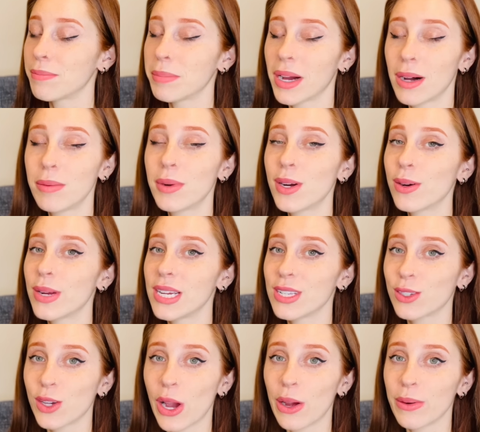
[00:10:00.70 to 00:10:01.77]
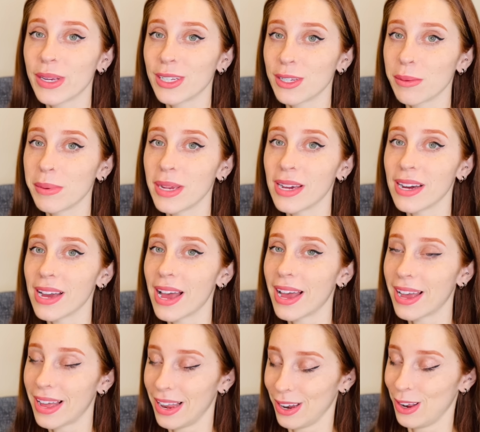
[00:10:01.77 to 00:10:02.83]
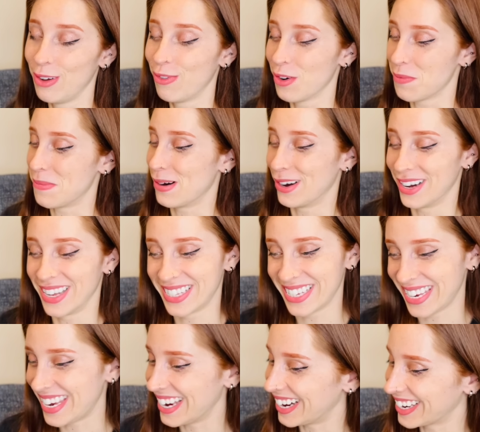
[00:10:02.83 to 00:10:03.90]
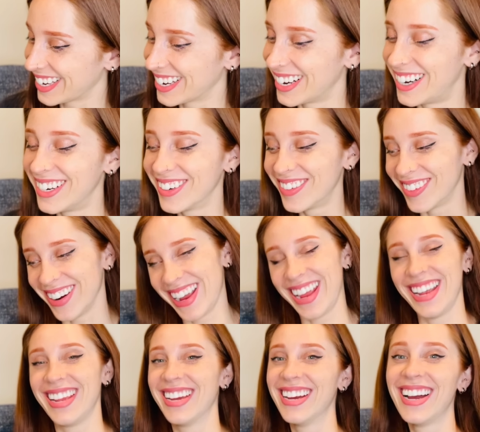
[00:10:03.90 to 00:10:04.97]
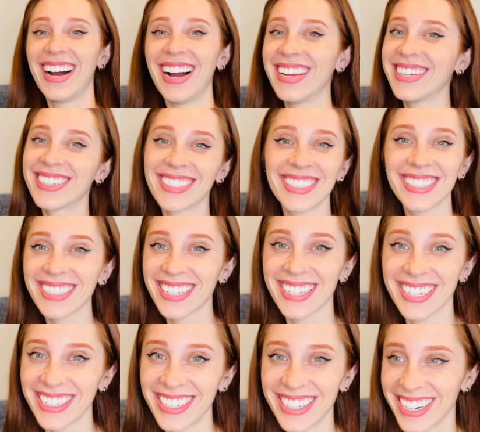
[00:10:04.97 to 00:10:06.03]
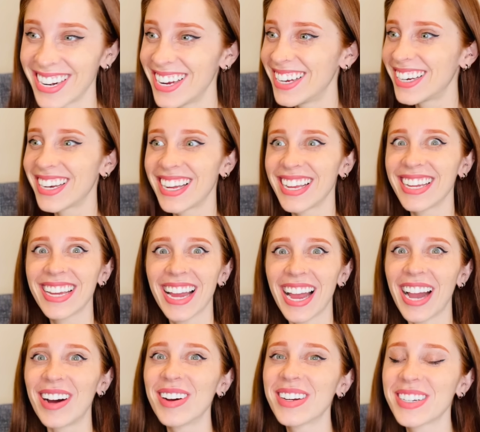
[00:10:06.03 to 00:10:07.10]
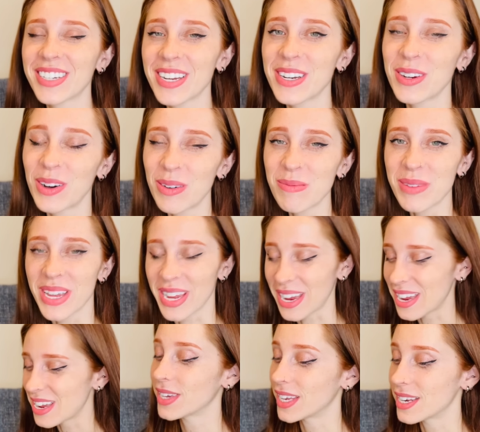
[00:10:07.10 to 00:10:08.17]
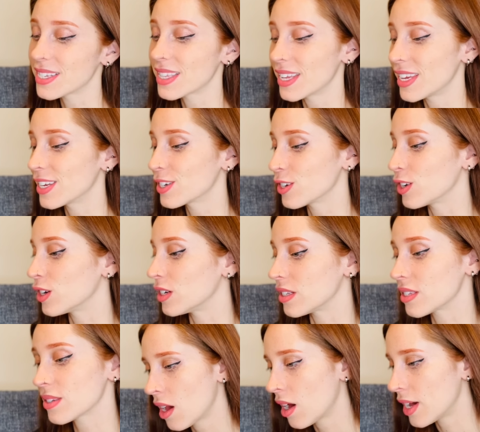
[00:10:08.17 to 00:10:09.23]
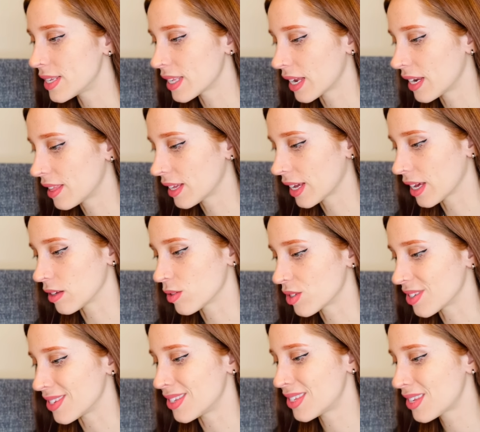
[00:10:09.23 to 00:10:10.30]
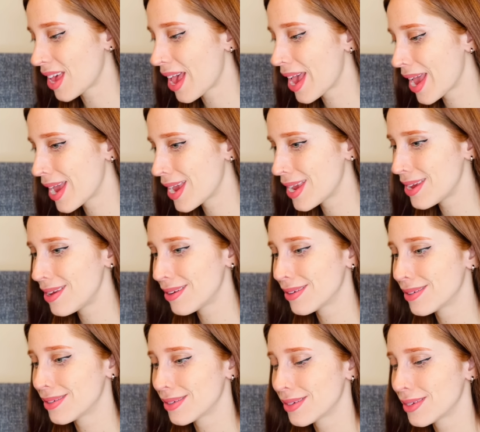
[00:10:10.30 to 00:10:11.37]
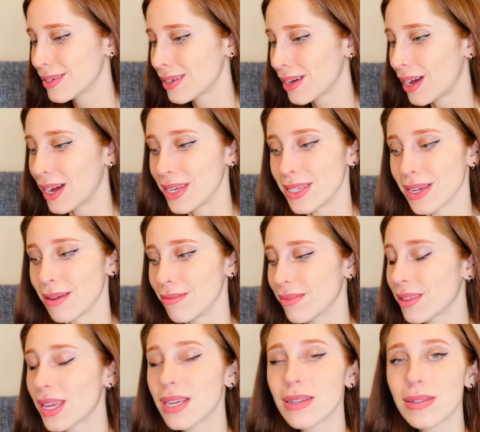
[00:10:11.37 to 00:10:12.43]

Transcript: Malmo is going to be a hell of a party. I can't wait. I honestly can't. Like, how could it not be? It is the year to dance. Is there anything else to say? I don't think